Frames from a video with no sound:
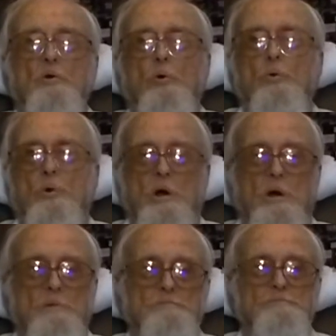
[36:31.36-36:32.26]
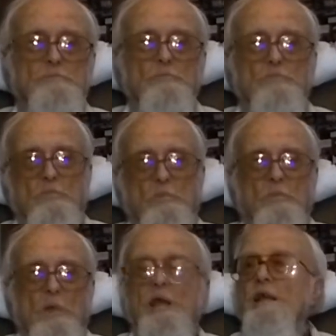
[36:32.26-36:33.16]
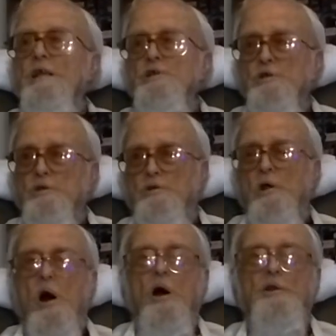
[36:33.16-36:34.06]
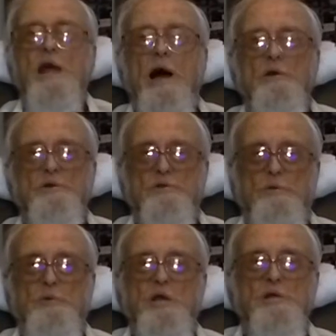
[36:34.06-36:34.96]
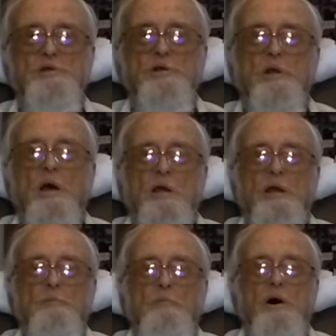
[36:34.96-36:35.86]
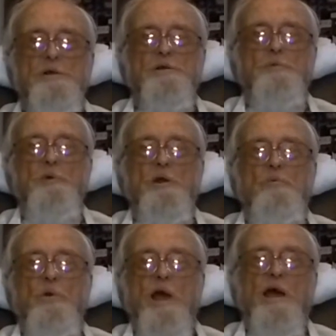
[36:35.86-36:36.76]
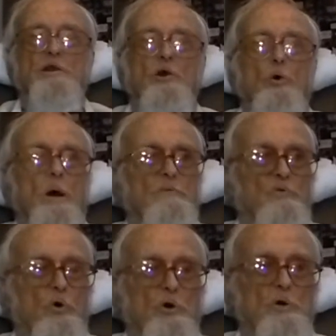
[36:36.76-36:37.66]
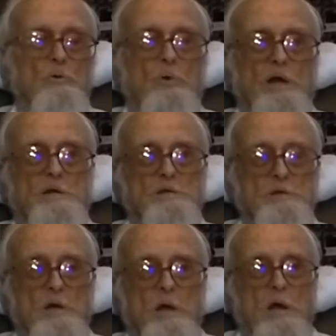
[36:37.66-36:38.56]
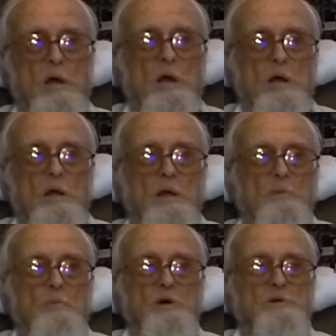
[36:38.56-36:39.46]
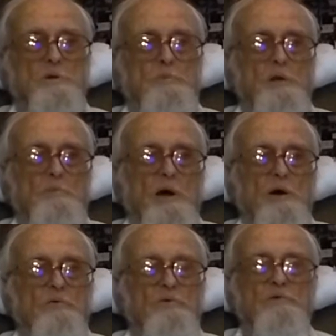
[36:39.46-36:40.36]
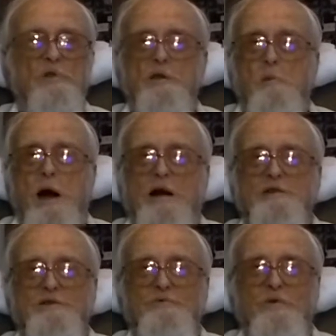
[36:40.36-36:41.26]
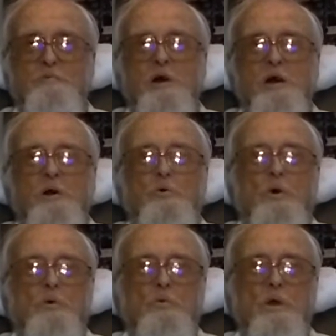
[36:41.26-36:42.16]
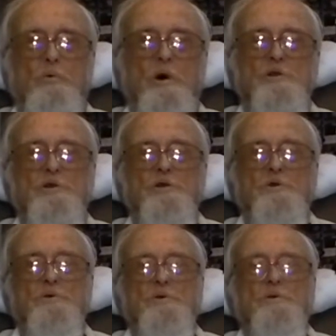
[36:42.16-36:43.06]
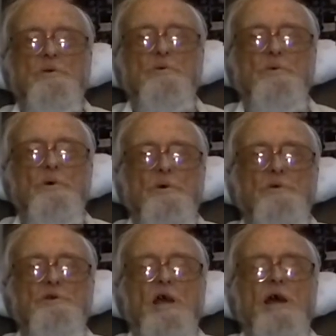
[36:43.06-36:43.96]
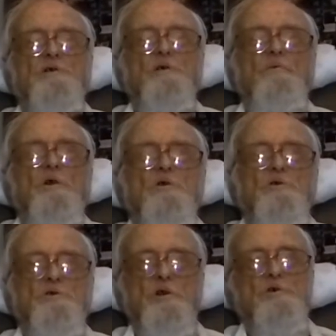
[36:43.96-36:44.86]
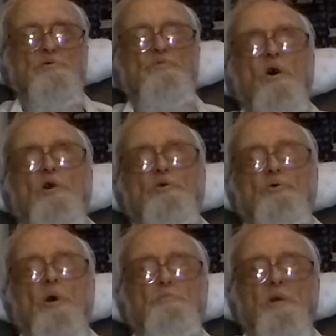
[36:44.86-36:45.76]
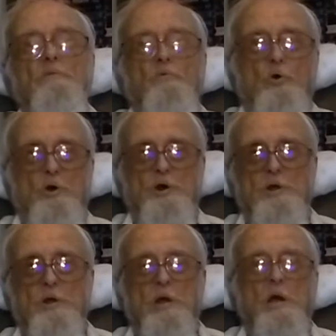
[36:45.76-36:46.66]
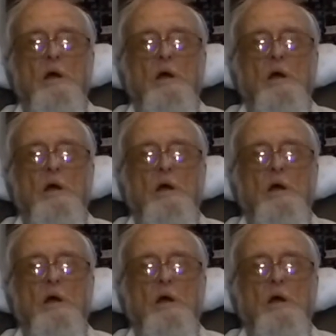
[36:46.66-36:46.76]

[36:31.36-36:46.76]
Go east down to the beach. It must have been, we had to go up Florida ways. It must have been about 50 miles from where we was, Jacksonville, because it was farther up in Florida.